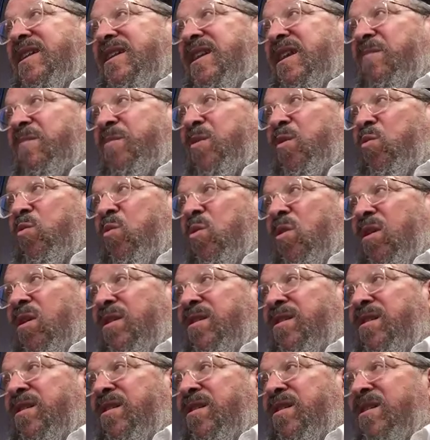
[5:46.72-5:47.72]
number
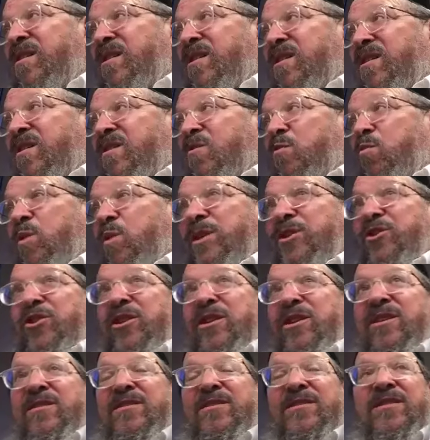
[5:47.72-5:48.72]
one, which
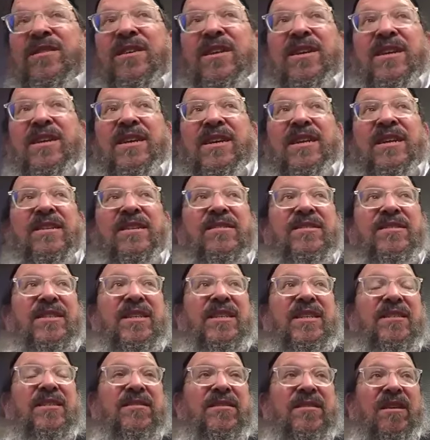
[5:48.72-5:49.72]
is he
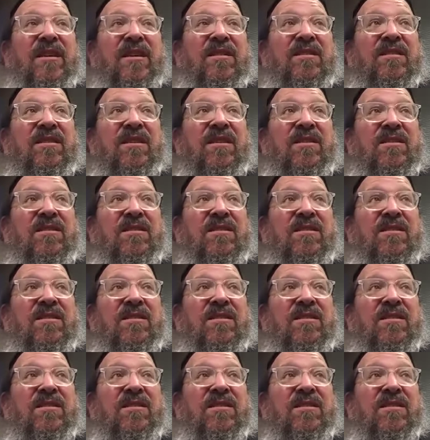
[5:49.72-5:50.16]
sees a